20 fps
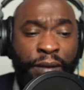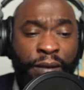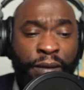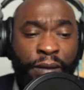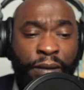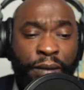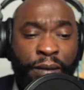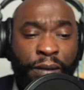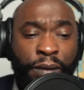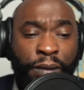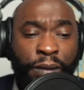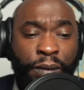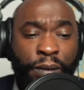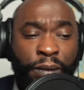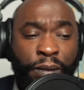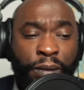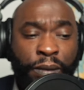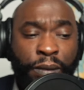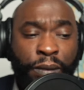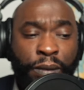
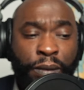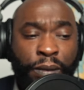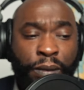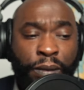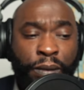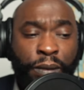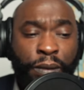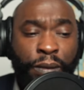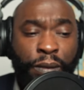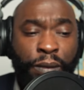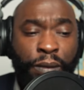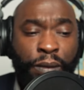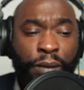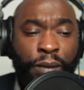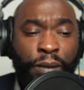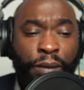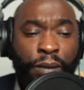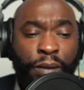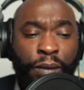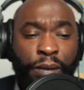
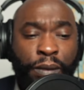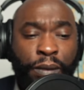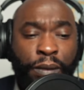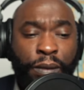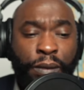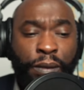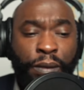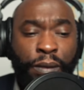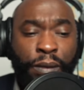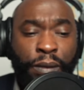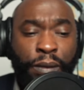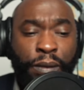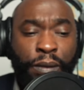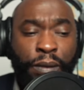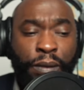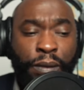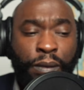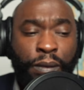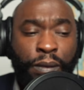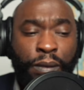
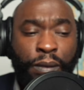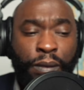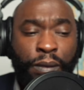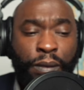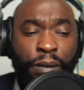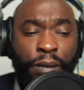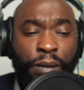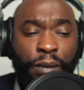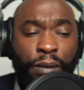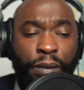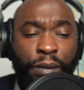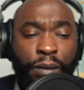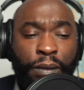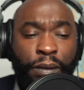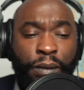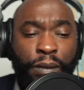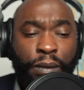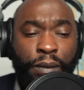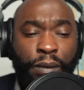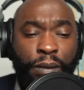
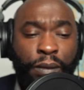Nothing is said.